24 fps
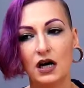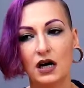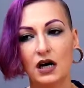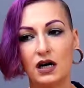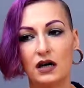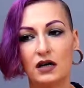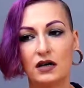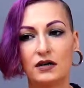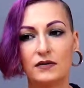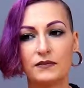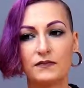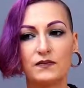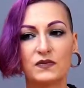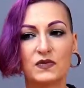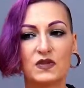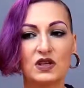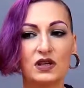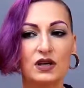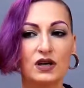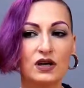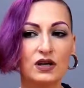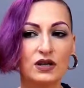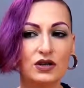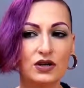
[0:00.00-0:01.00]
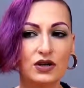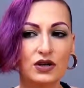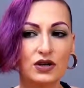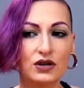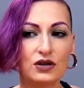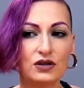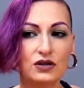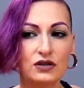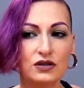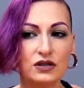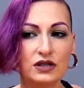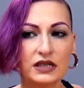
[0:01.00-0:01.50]
The young
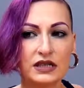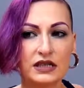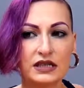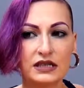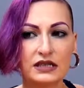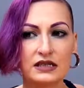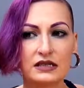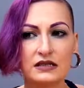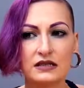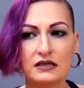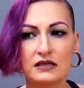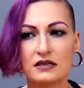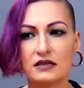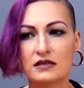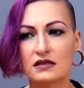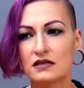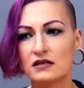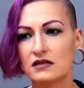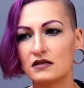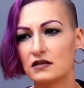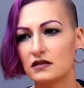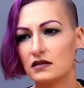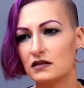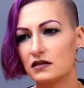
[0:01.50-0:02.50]
girl is